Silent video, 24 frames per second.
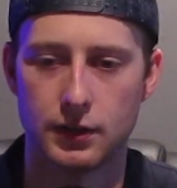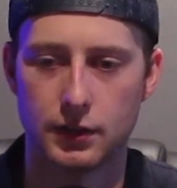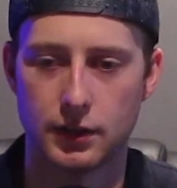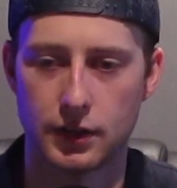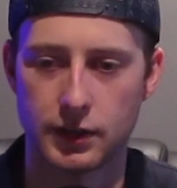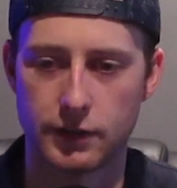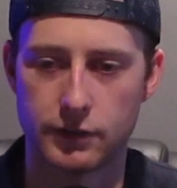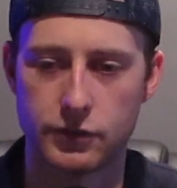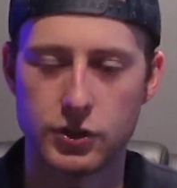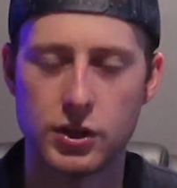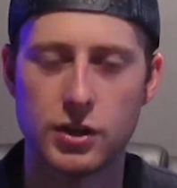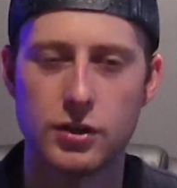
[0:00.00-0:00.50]

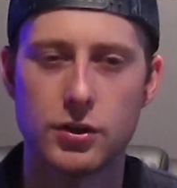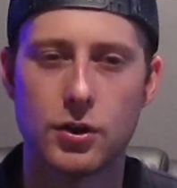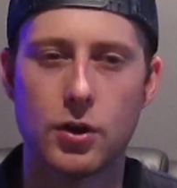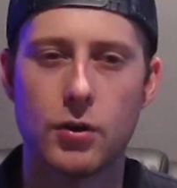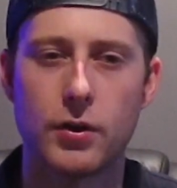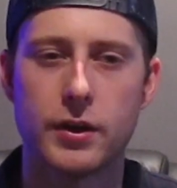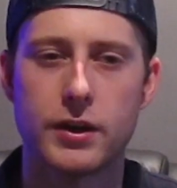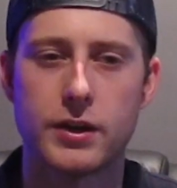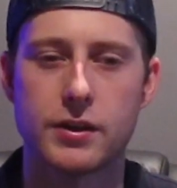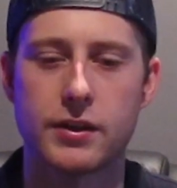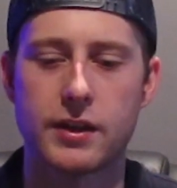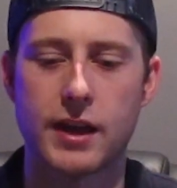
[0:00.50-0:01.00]
Like if you didn't
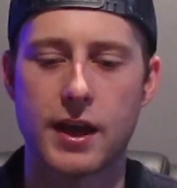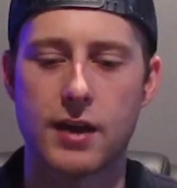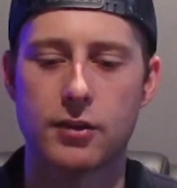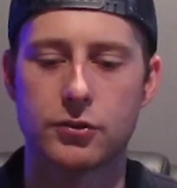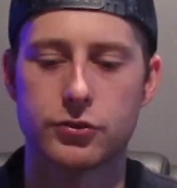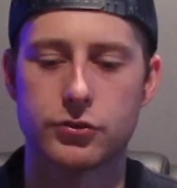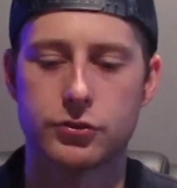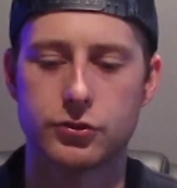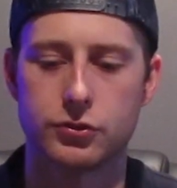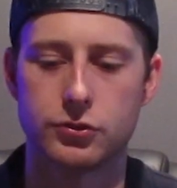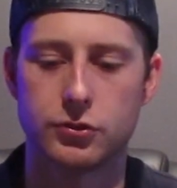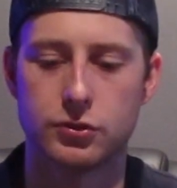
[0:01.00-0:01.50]
know anything
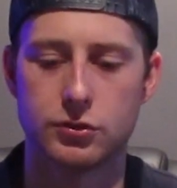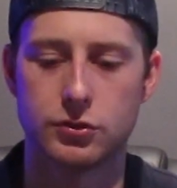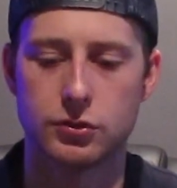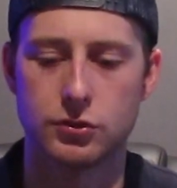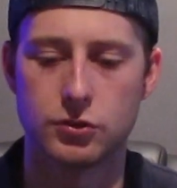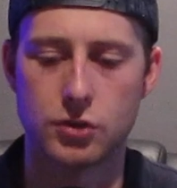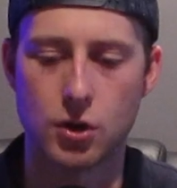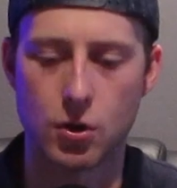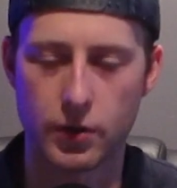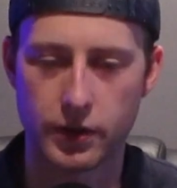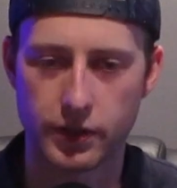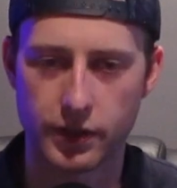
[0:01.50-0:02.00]
else,
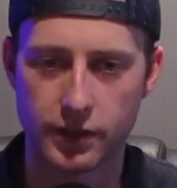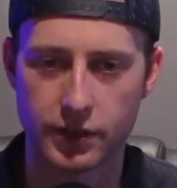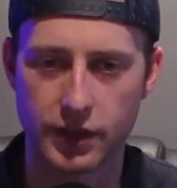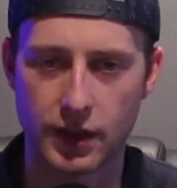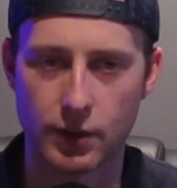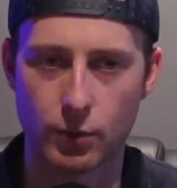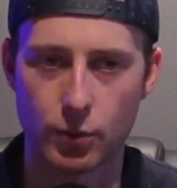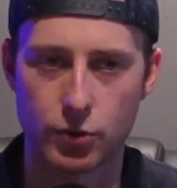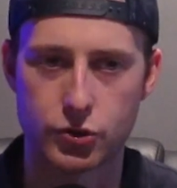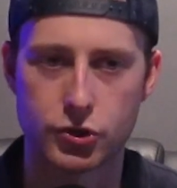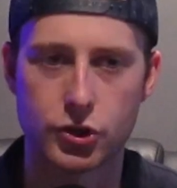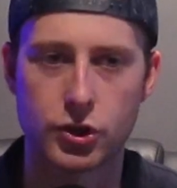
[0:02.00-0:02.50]
knowing that
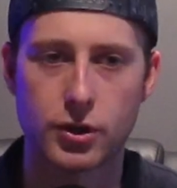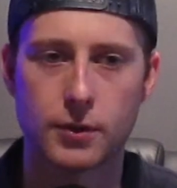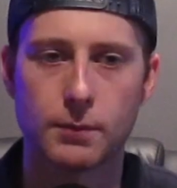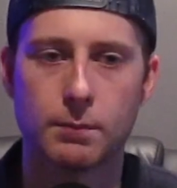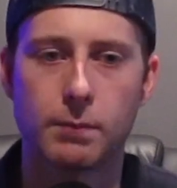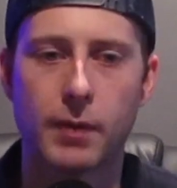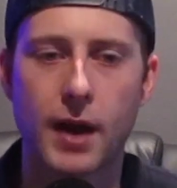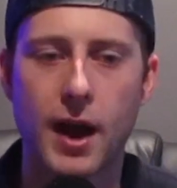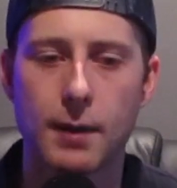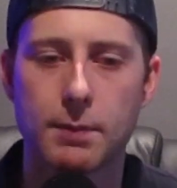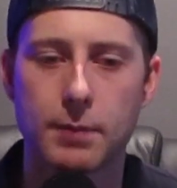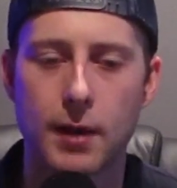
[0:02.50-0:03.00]
they returned
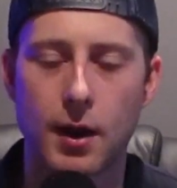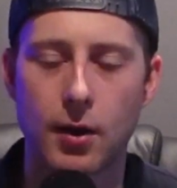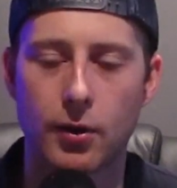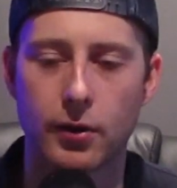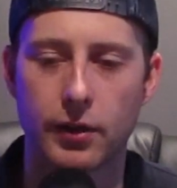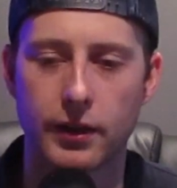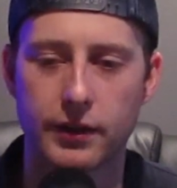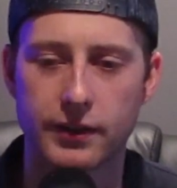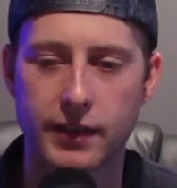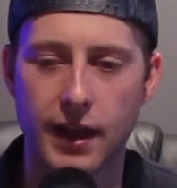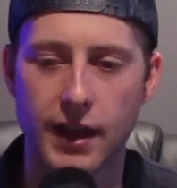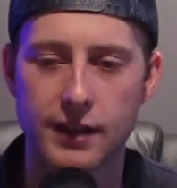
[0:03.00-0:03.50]
Brock
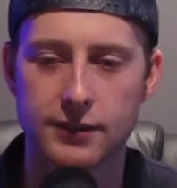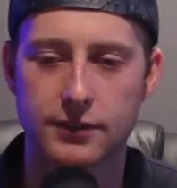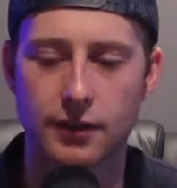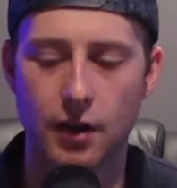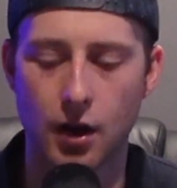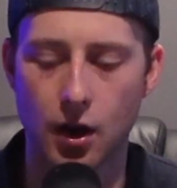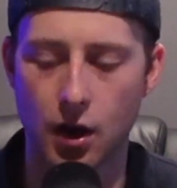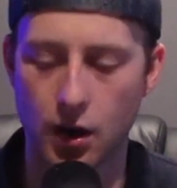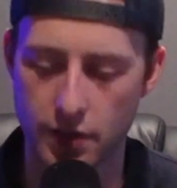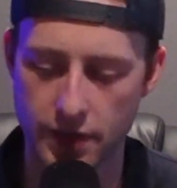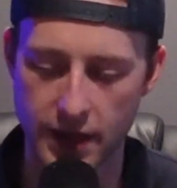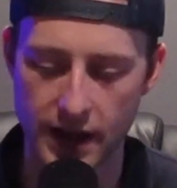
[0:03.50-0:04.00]
Bowers, like
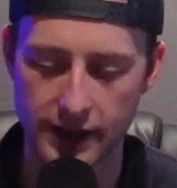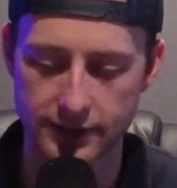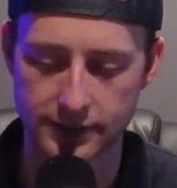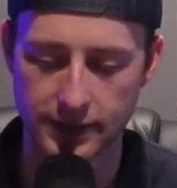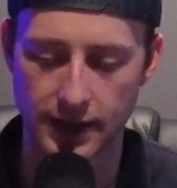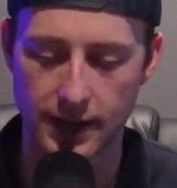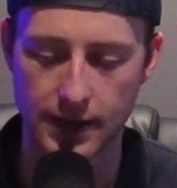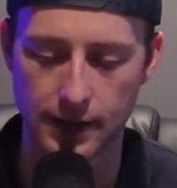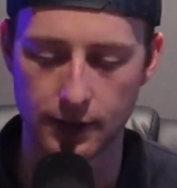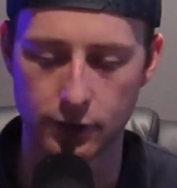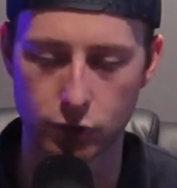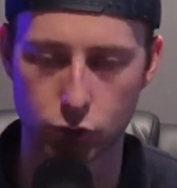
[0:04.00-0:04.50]
that's
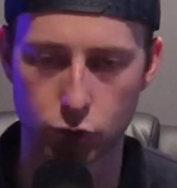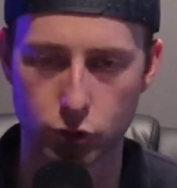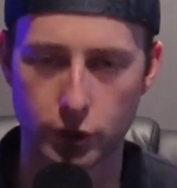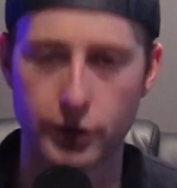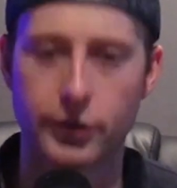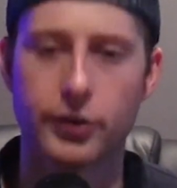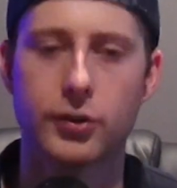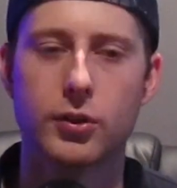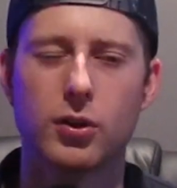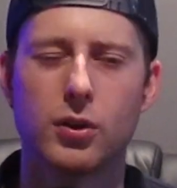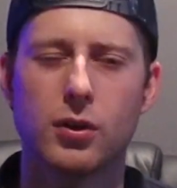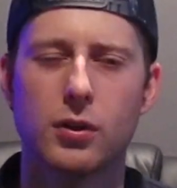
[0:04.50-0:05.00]
a
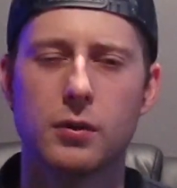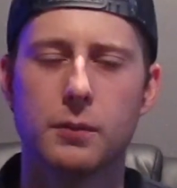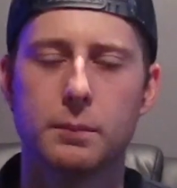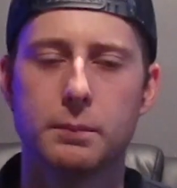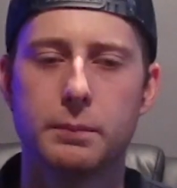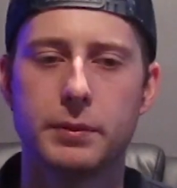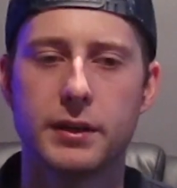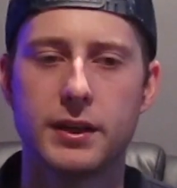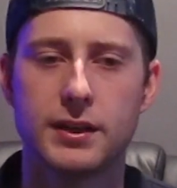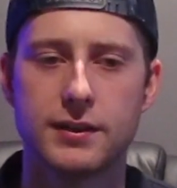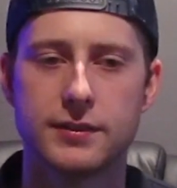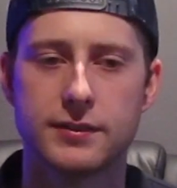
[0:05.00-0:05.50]
critical
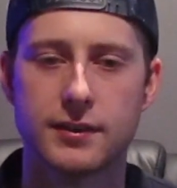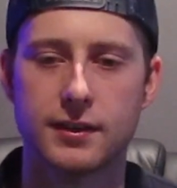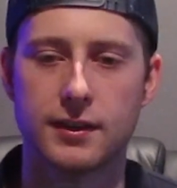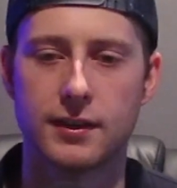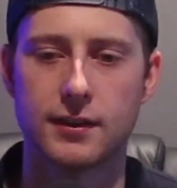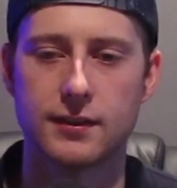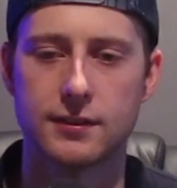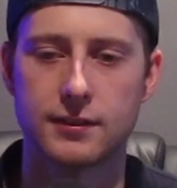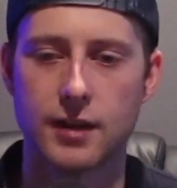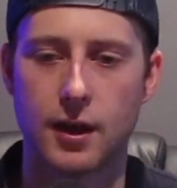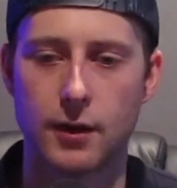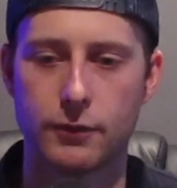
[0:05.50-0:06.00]
piece in
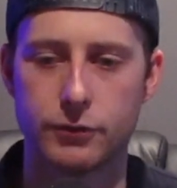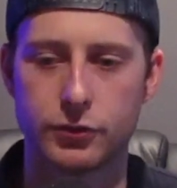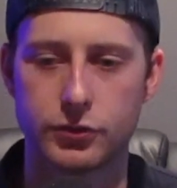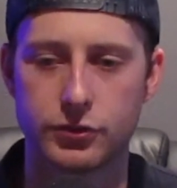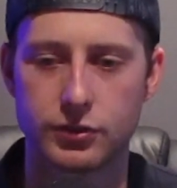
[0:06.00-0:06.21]
itself.